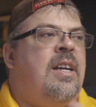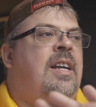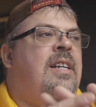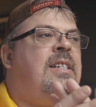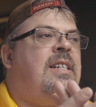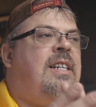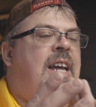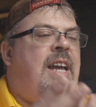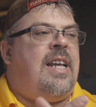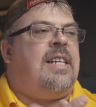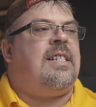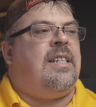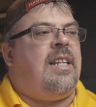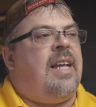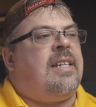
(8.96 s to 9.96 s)
In
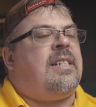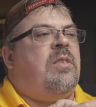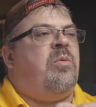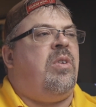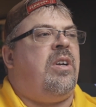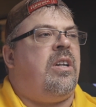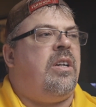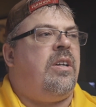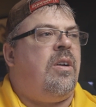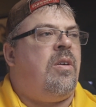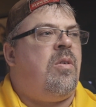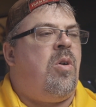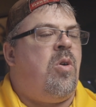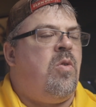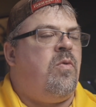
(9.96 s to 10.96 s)
today's lesson, we're gonna
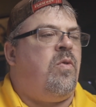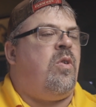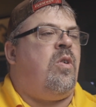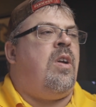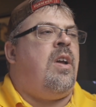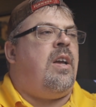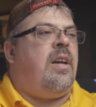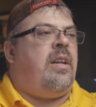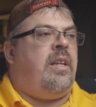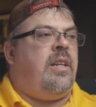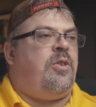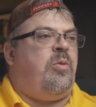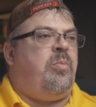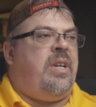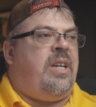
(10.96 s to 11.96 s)
go over an
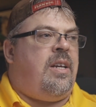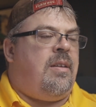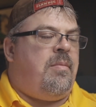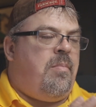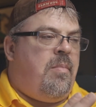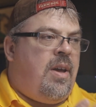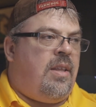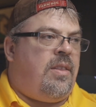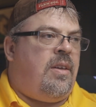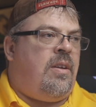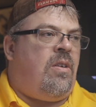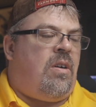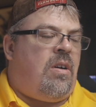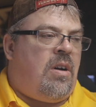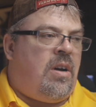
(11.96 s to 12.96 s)
intermediate method
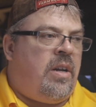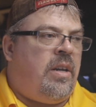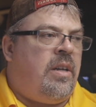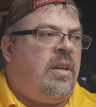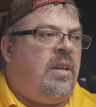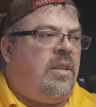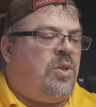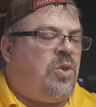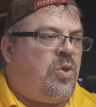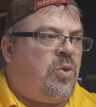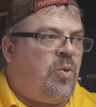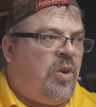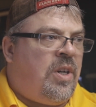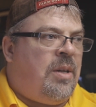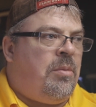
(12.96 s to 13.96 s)
on the
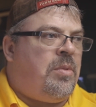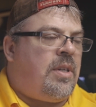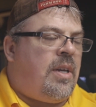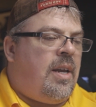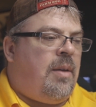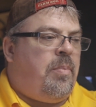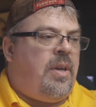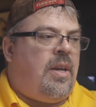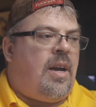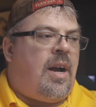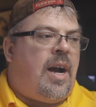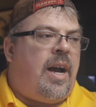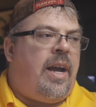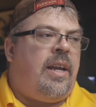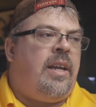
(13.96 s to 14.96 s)
Streams
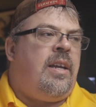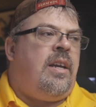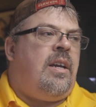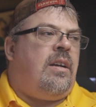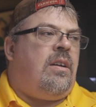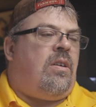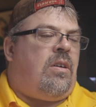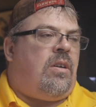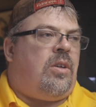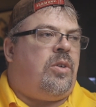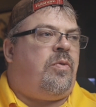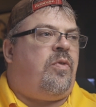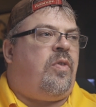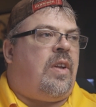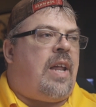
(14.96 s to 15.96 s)
API called
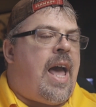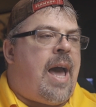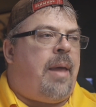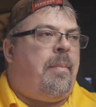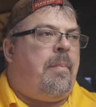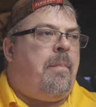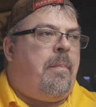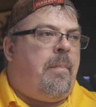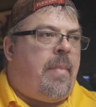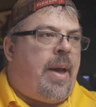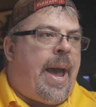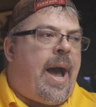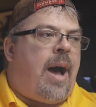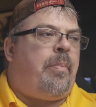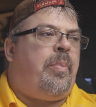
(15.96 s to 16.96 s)

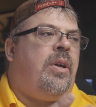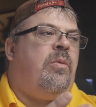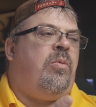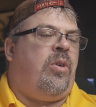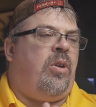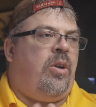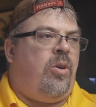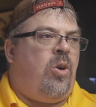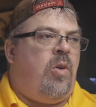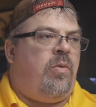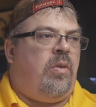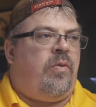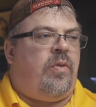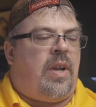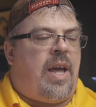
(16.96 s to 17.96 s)
FlatMap. We're gonna go
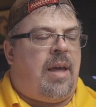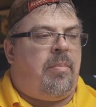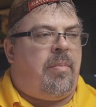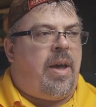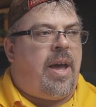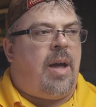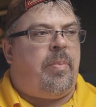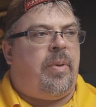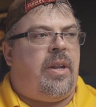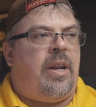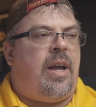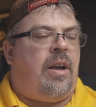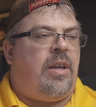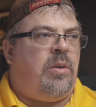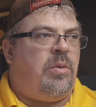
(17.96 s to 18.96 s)
over FlatMap and
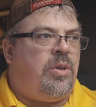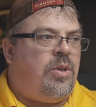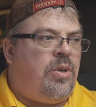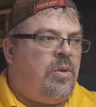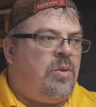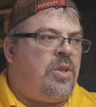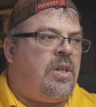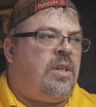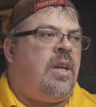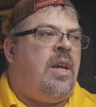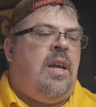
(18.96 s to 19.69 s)
how you would use it,